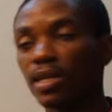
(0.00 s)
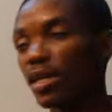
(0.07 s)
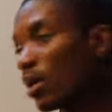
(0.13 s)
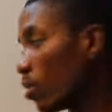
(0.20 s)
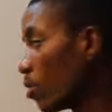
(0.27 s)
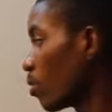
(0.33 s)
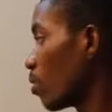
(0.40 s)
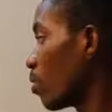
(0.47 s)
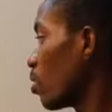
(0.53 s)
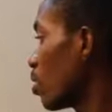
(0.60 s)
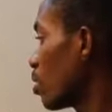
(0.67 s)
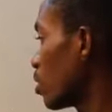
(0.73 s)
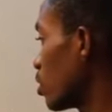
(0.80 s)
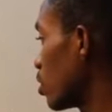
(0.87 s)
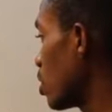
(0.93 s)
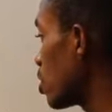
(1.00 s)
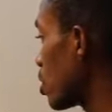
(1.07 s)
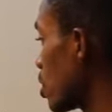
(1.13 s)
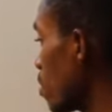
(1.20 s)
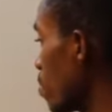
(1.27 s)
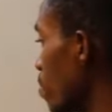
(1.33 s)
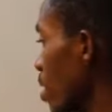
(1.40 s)
Now,
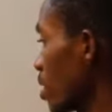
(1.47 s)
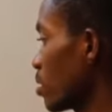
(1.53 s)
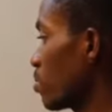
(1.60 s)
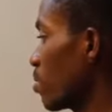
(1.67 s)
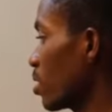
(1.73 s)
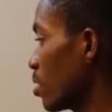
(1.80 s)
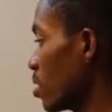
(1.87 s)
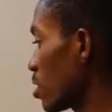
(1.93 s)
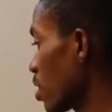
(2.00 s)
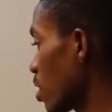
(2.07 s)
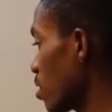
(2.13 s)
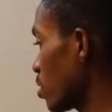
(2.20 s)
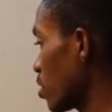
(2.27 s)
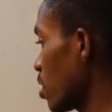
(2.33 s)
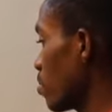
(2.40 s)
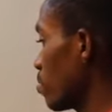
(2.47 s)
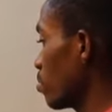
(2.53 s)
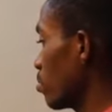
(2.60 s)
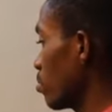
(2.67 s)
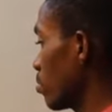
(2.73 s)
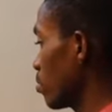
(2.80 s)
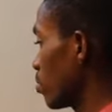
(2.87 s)
this same
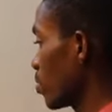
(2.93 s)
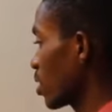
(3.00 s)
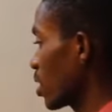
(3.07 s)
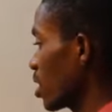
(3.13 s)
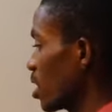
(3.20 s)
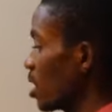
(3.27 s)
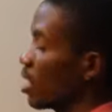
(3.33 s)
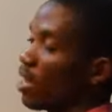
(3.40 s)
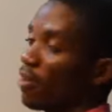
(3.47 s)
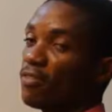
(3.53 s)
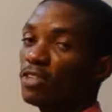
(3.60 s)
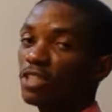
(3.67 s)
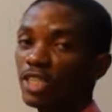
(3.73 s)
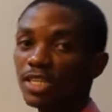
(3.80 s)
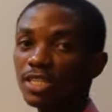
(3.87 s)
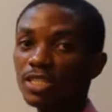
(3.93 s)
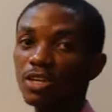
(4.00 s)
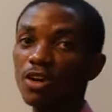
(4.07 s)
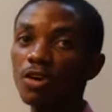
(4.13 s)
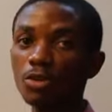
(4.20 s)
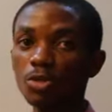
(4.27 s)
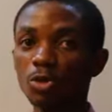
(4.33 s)
same
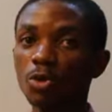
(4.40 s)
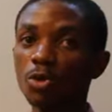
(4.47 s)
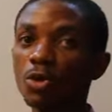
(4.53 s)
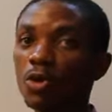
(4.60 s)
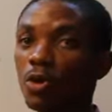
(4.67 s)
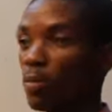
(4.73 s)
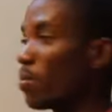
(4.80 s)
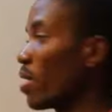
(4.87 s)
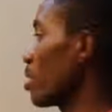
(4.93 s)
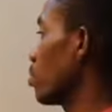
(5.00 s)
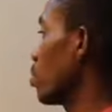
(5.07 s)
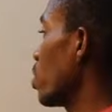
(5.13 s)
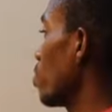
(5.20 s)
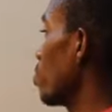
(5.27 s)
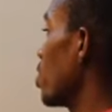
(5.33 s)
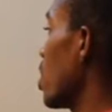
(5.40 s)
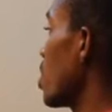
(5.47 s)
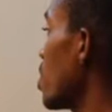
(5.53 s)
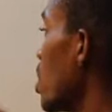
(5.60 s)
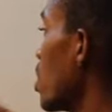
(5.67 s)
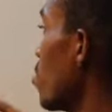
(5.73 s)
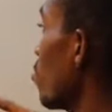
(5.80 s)
efficiency also might be
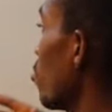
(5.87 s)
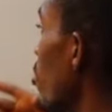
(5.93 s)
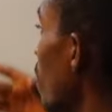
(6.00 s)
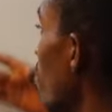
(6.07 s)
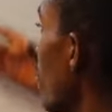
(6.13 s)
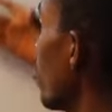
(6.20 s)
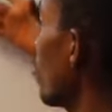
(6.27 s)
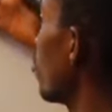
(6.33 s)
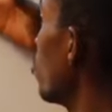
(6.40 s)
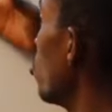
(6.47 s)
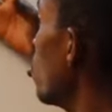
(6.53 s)
represented in form of